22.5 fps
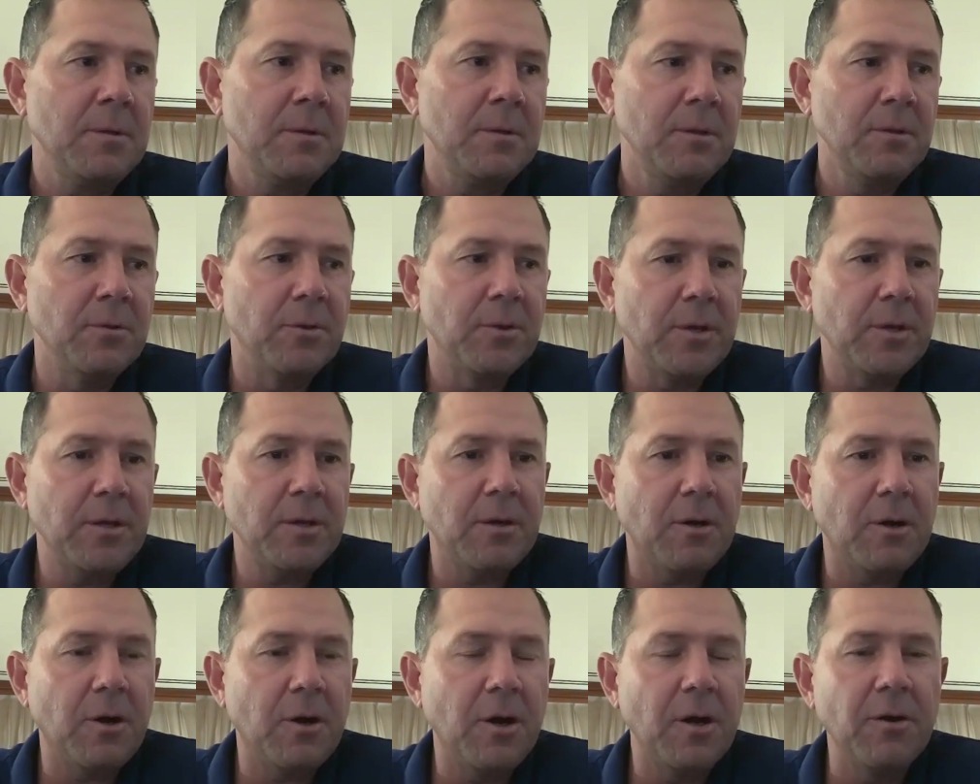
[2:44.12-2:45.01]
look,
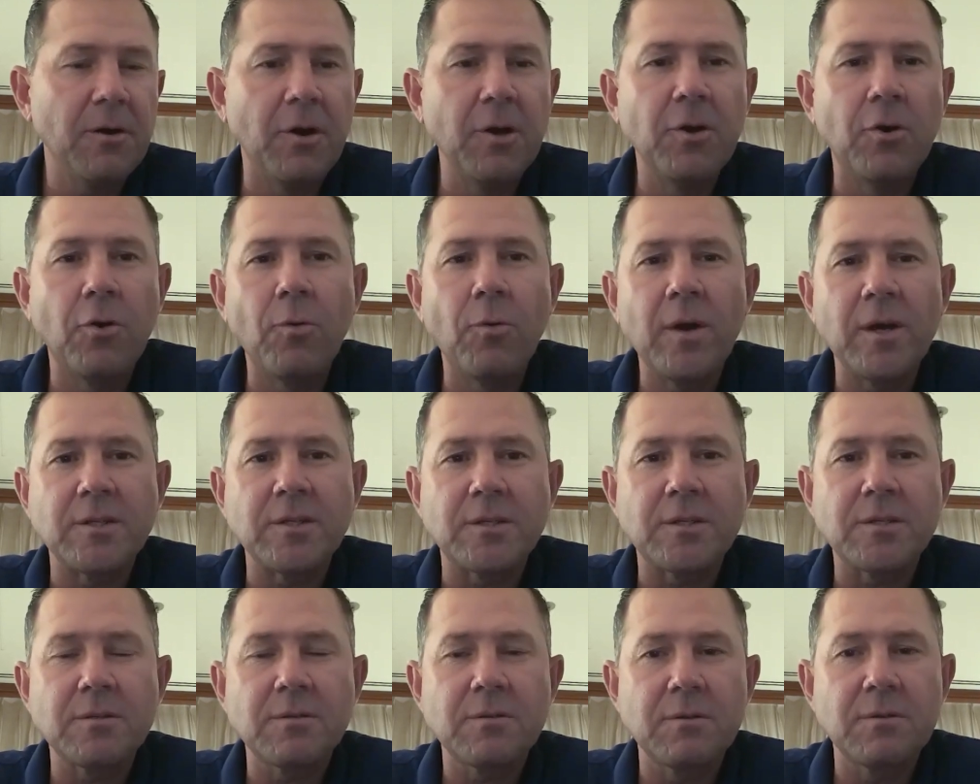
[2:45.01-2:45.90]
I
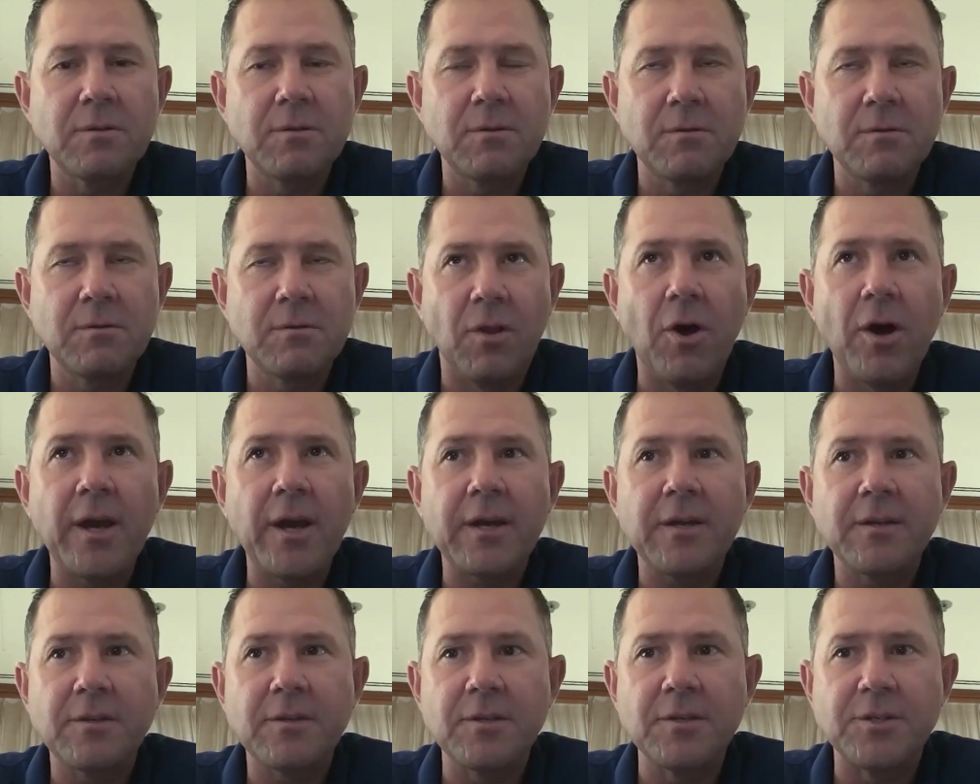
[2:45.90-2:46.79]
always
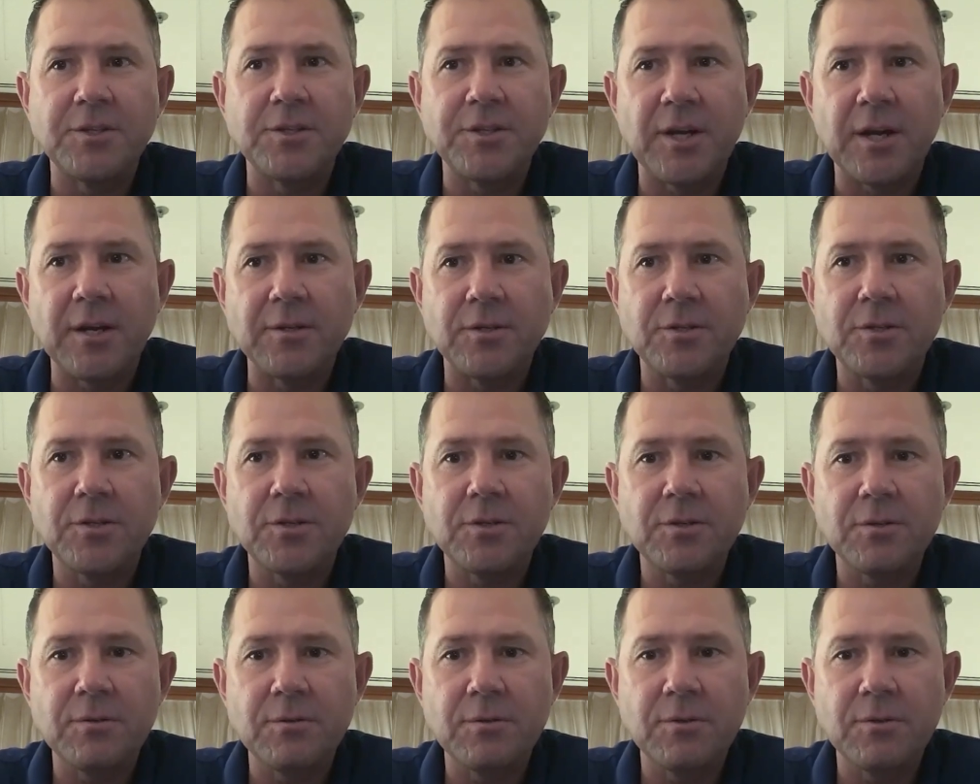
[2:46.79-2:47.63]
like to judge